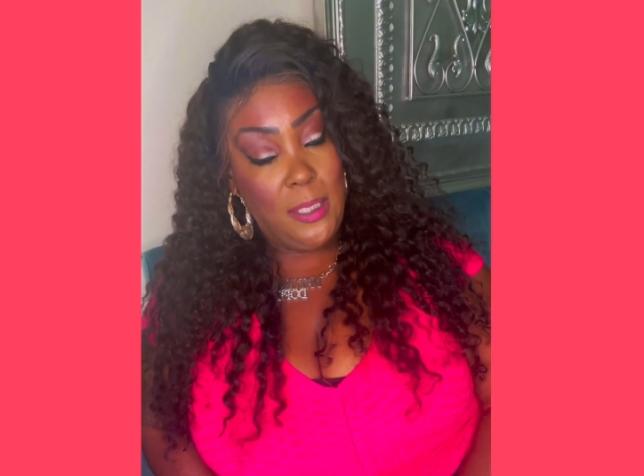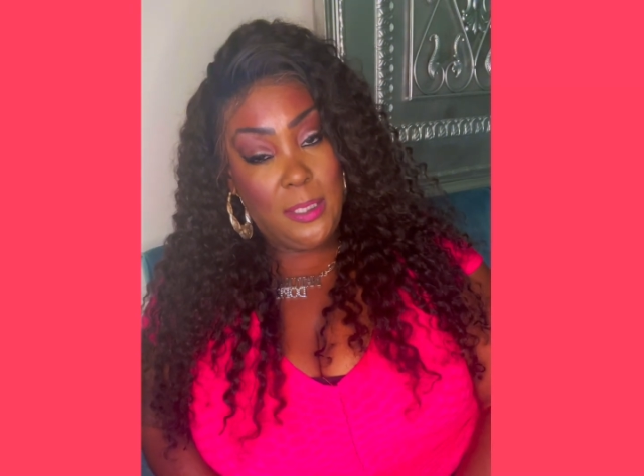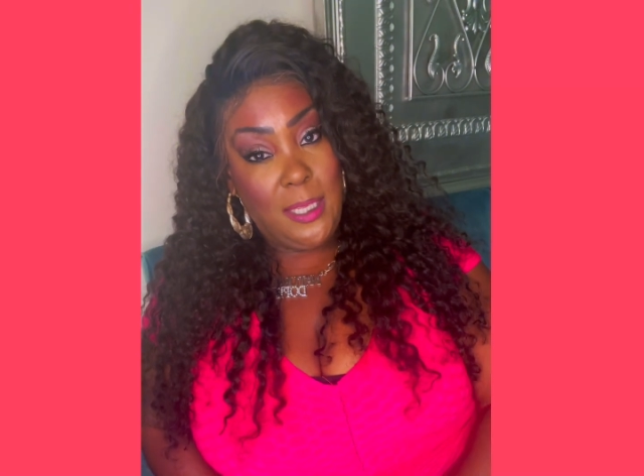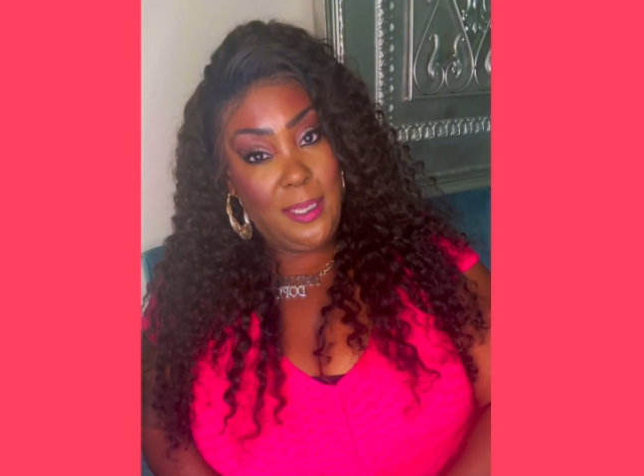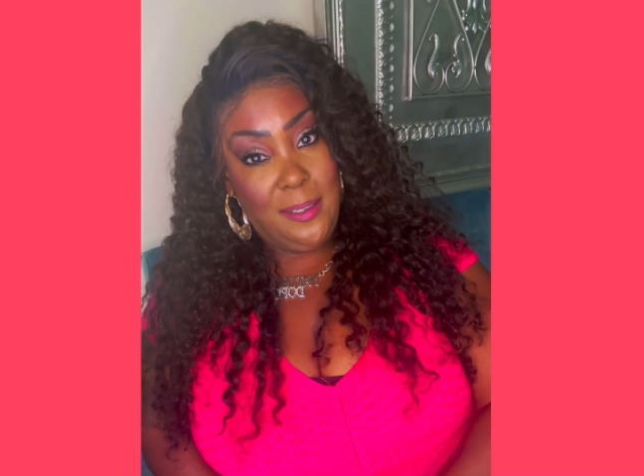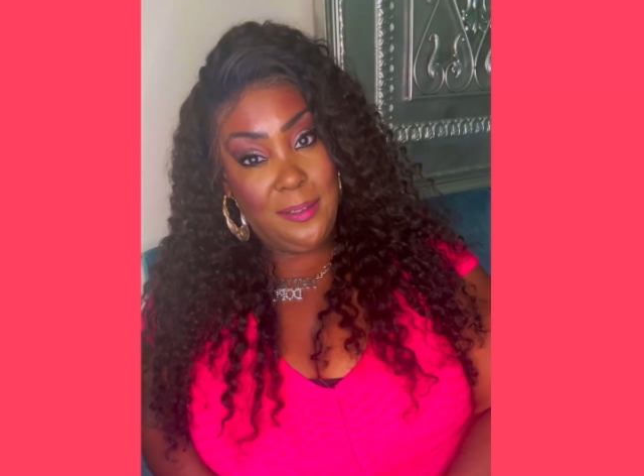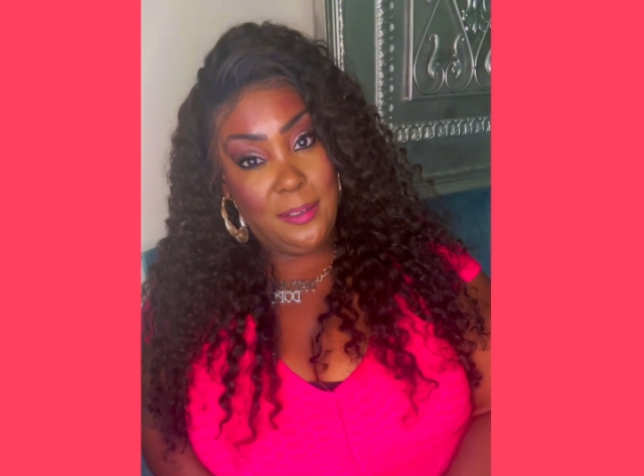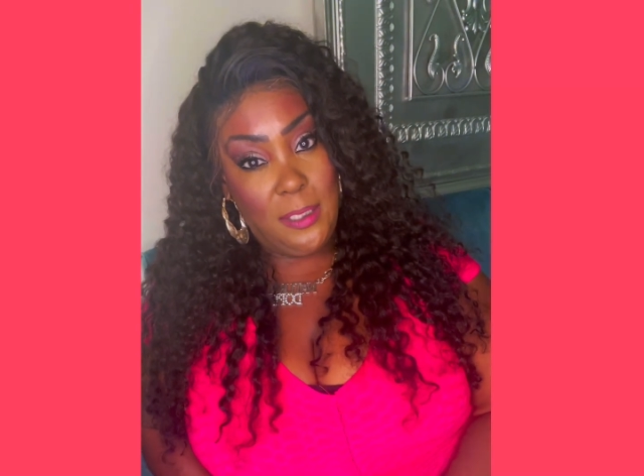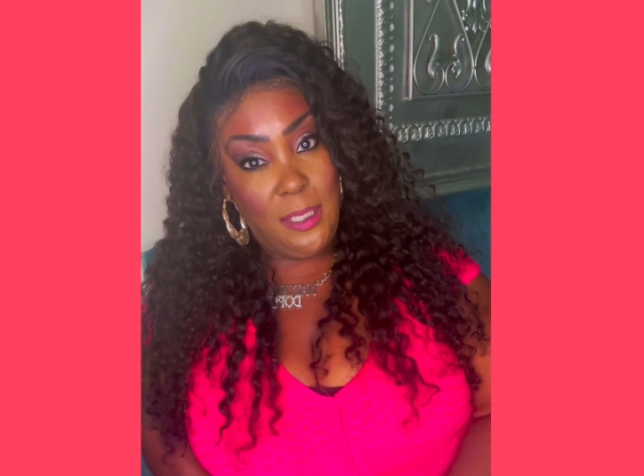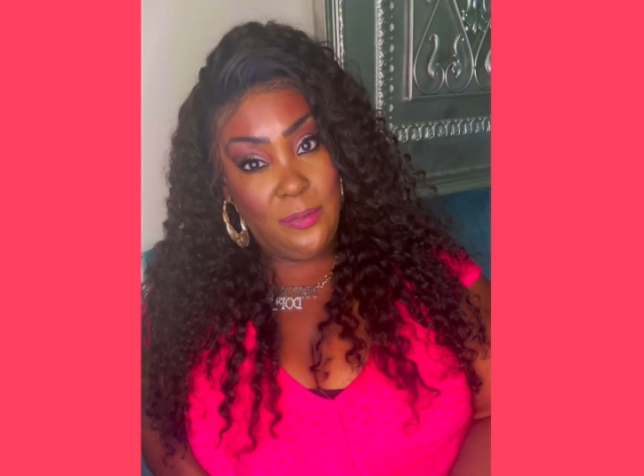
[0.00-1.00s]
take it or
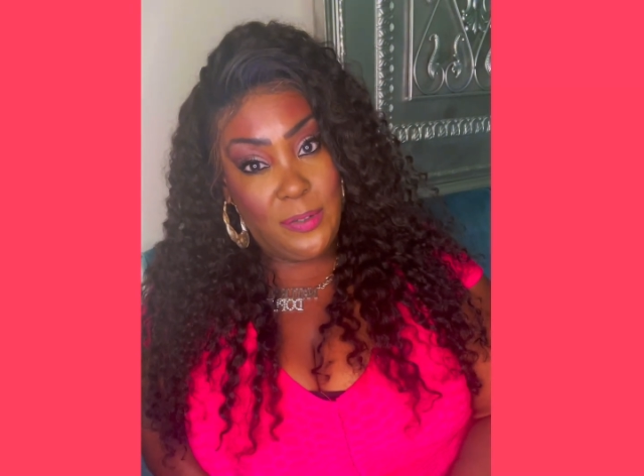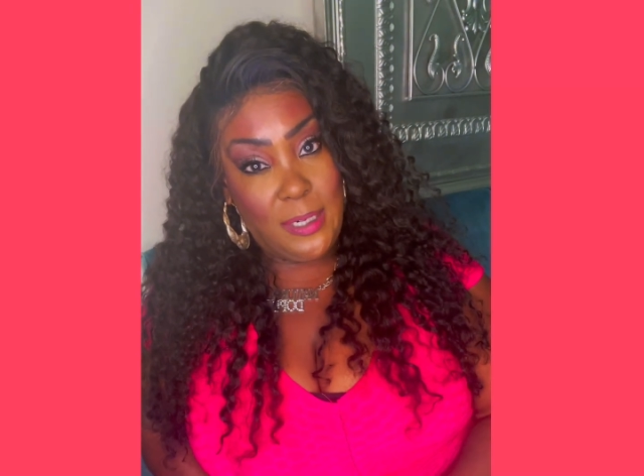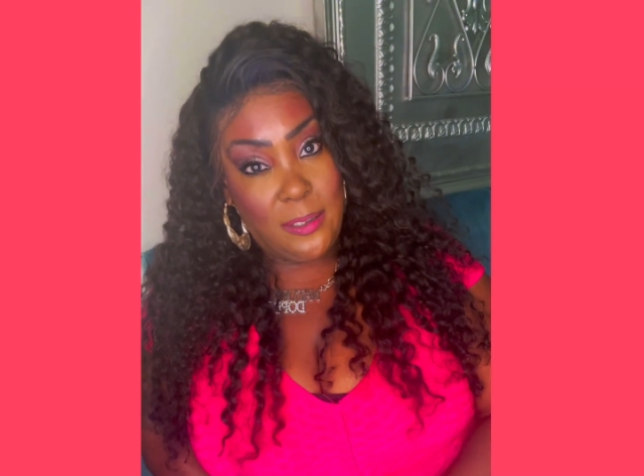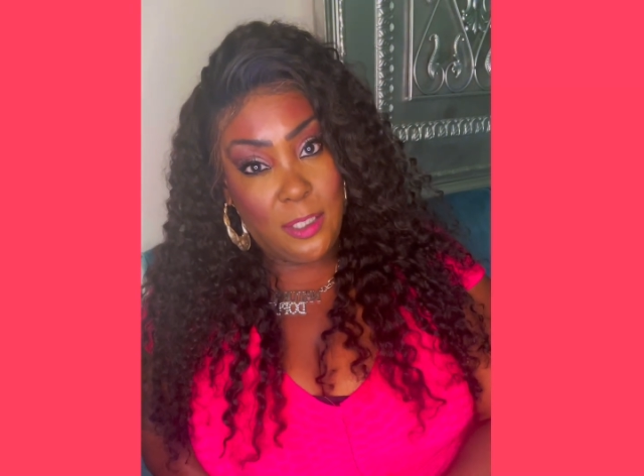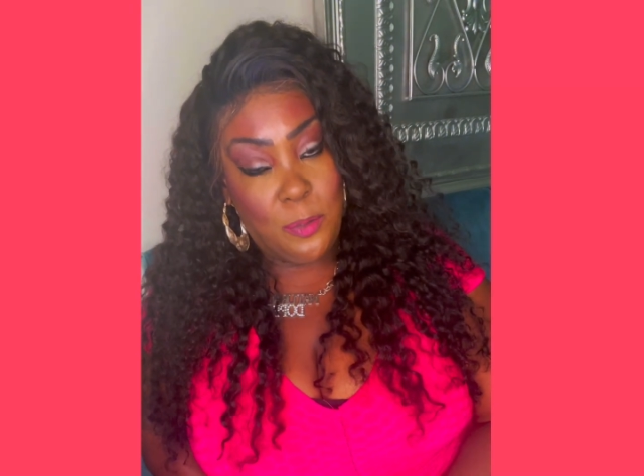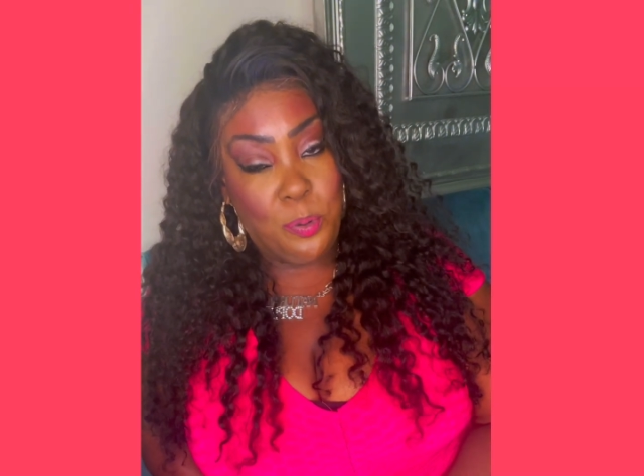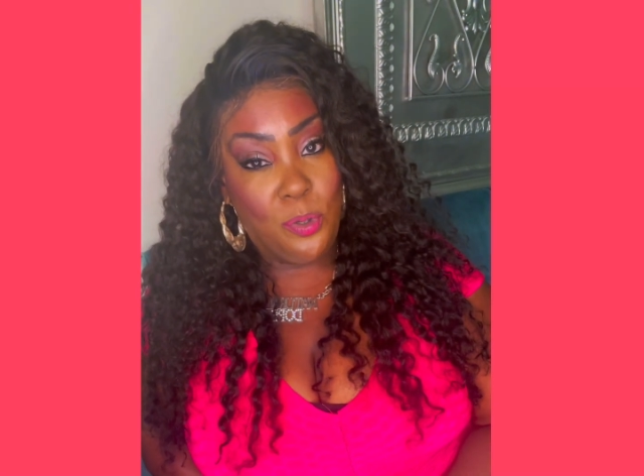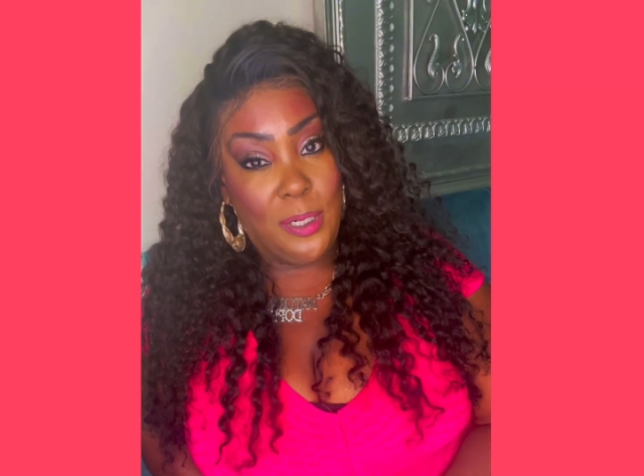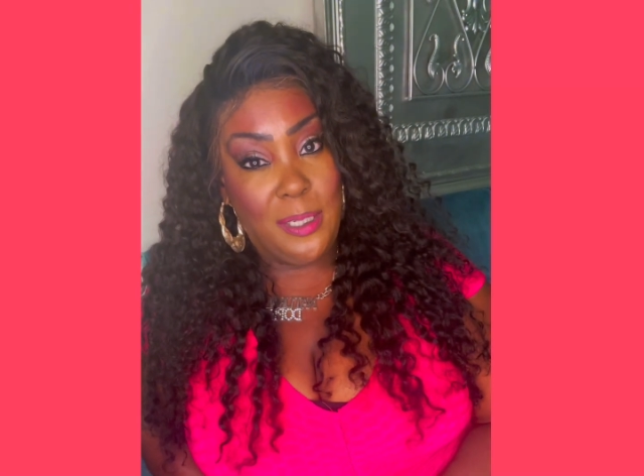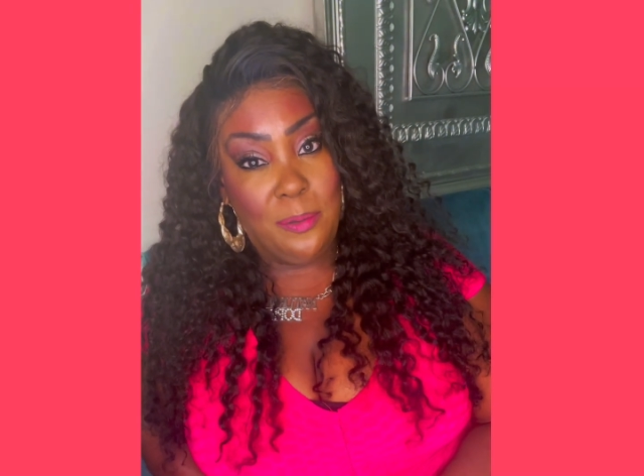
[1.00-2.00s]
leave it at this
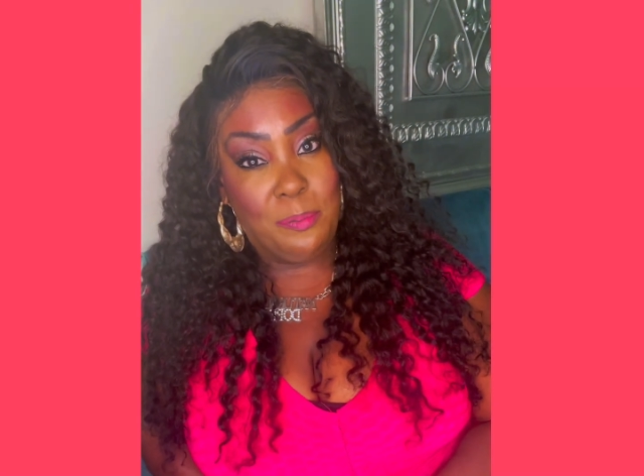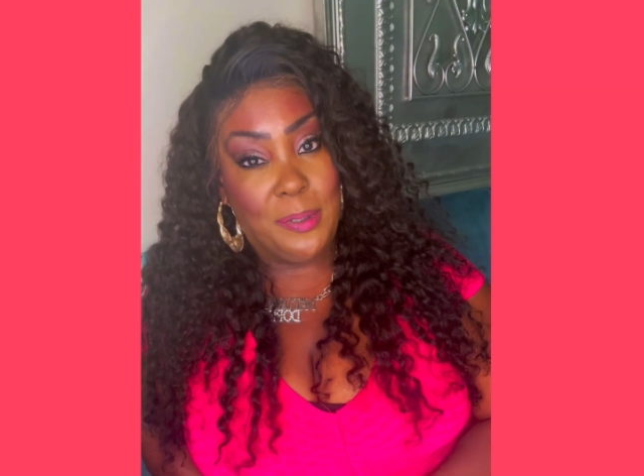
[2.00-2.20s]
point,